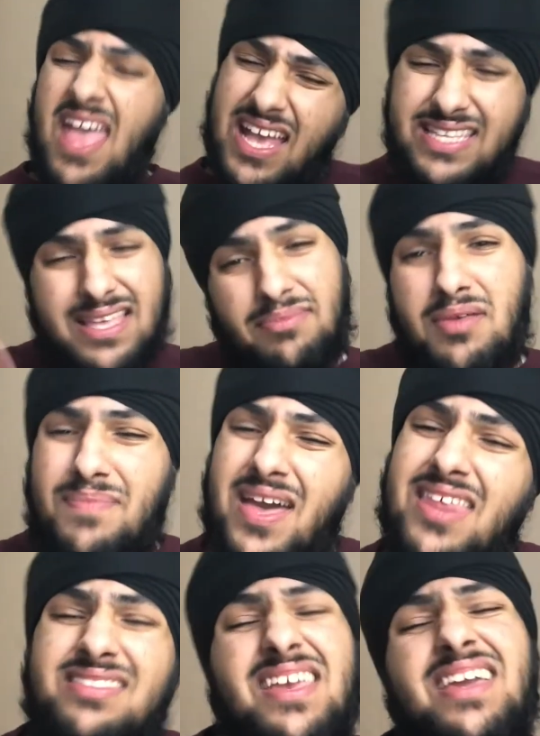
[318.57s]
Cause I'm the better
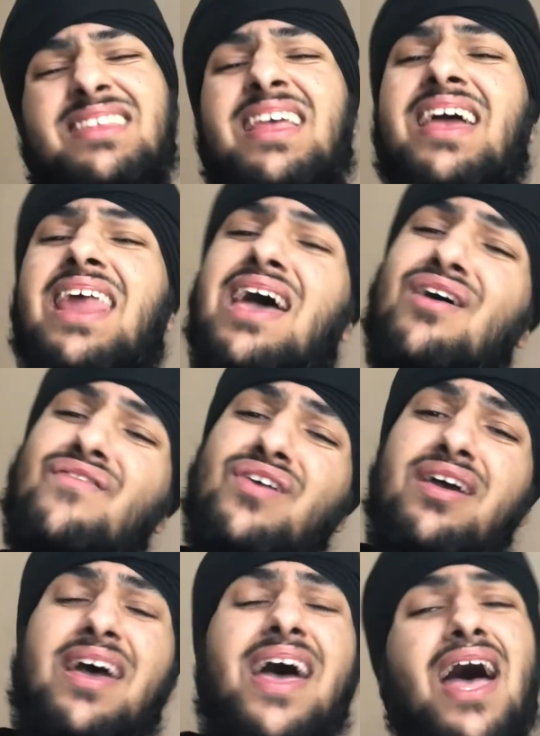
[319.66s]
thing that
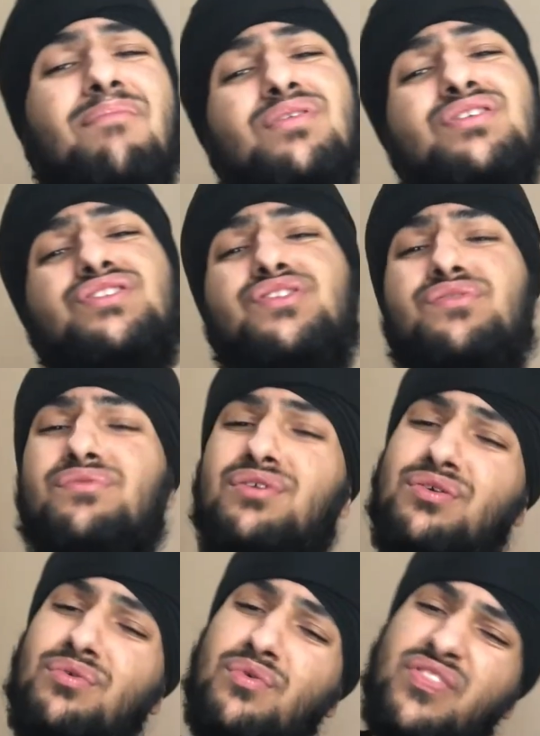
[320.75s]
ever happened to
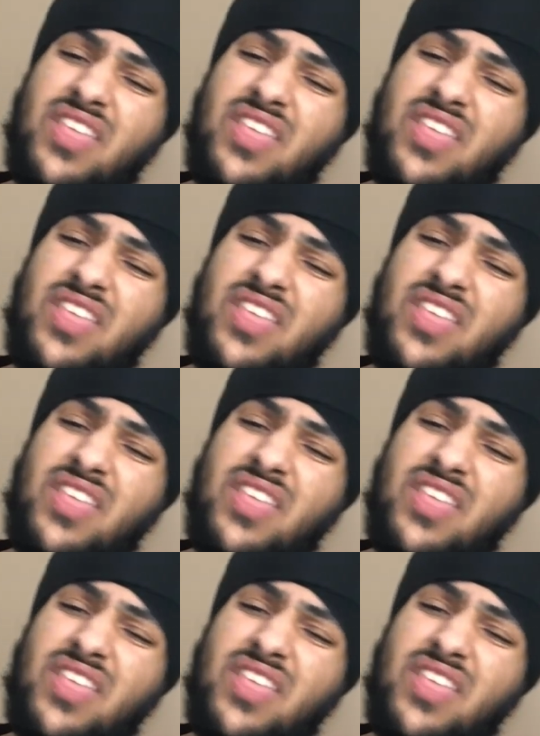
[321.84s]
you.